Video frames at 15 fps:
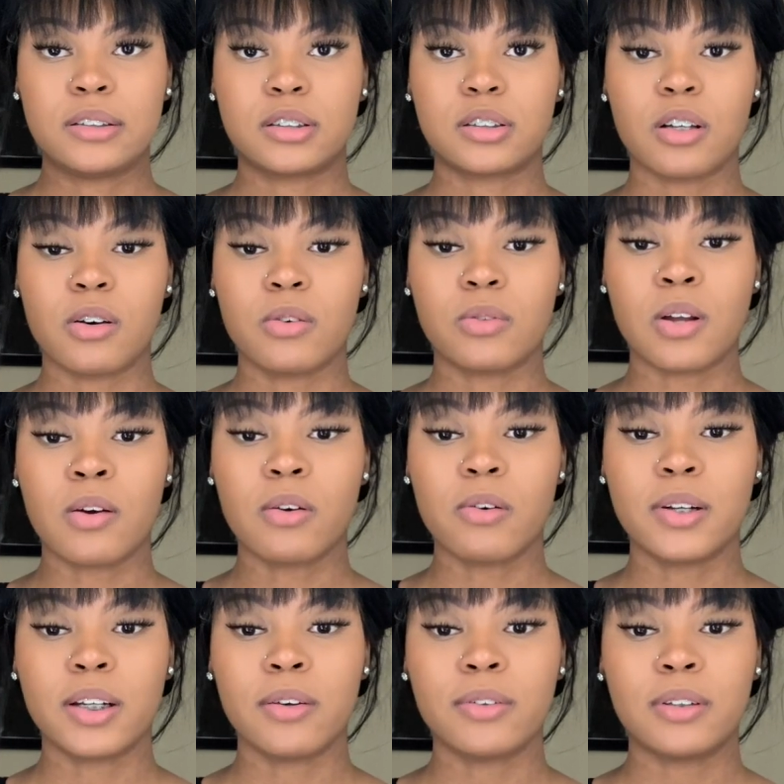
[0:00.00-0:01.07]
So don't go
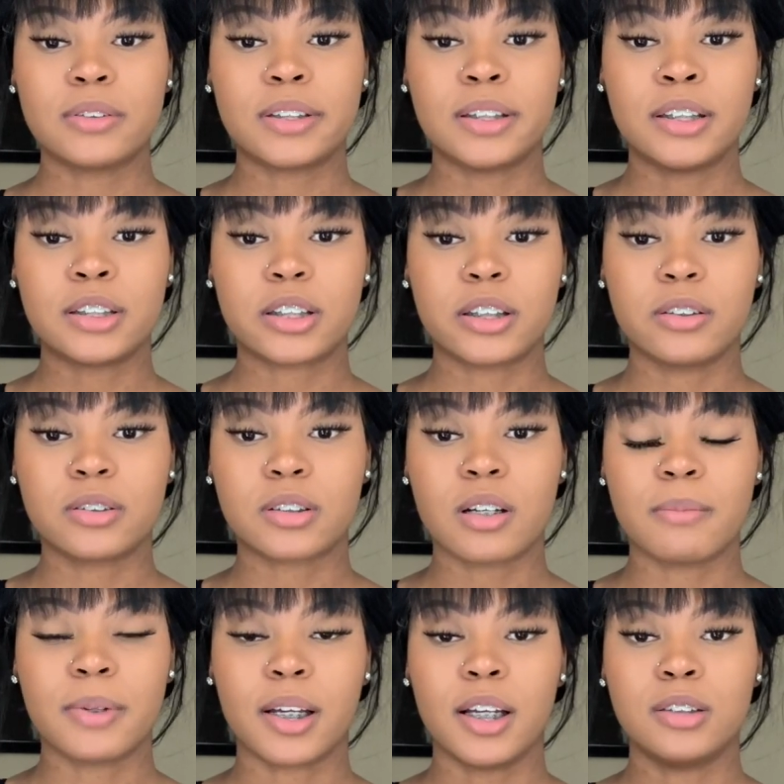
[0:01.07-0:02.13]
in there with no tennis heels
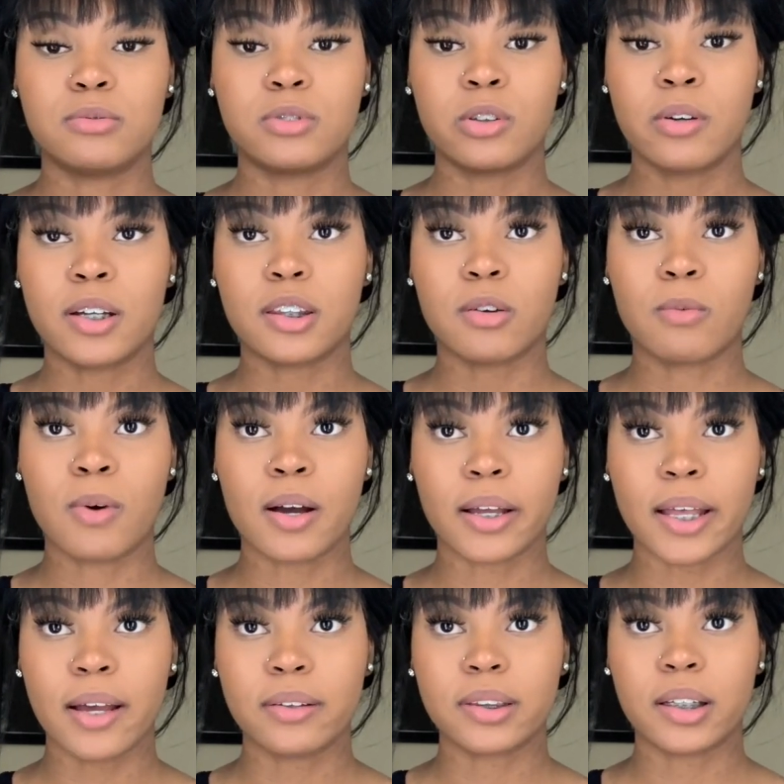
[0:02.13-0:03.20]
on, because you're going to have to walk
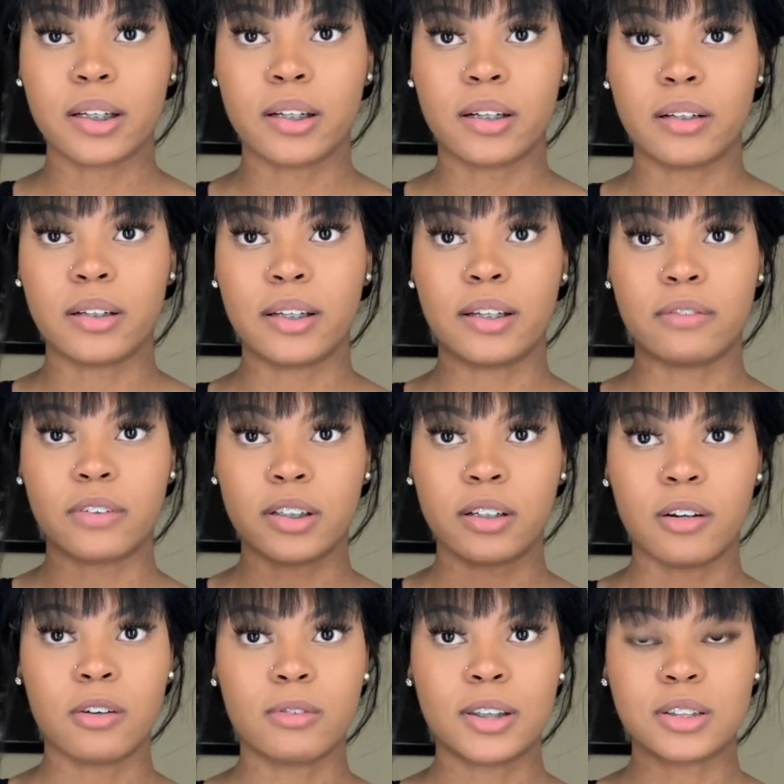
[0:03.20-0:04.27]
out there in front of
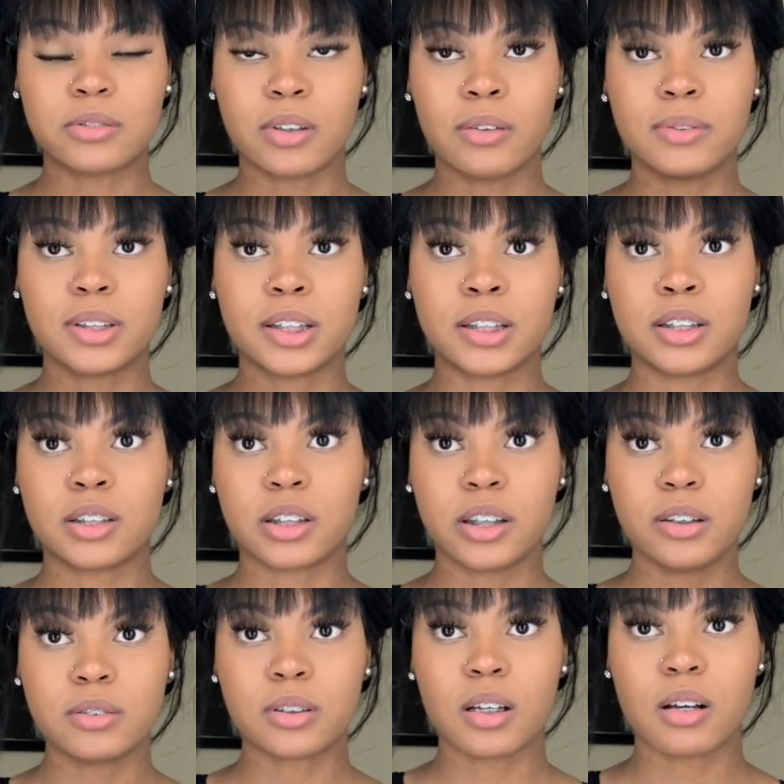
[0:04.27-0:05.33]
the whole restaurant with tennis
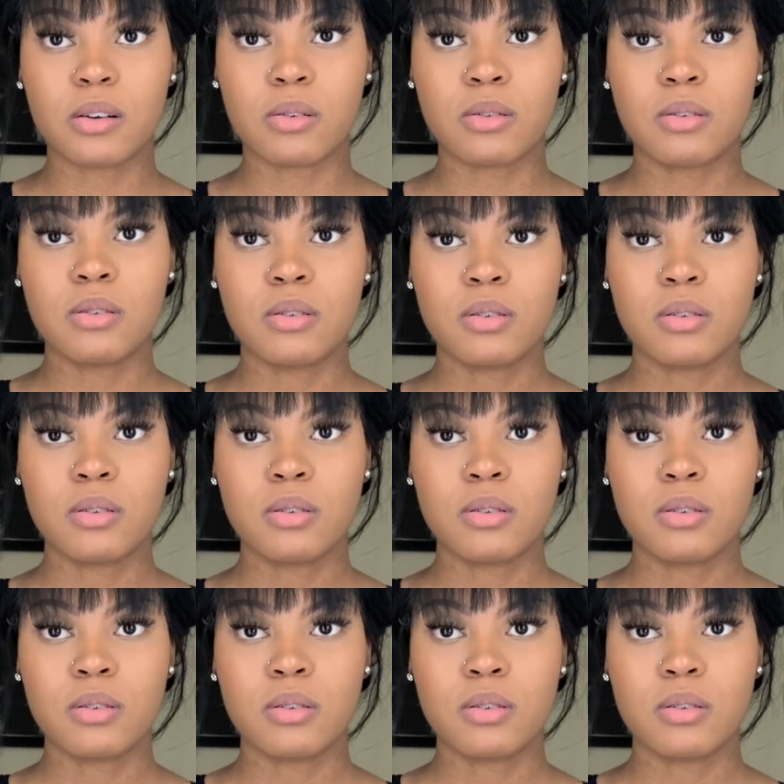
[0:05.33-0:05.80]
heels on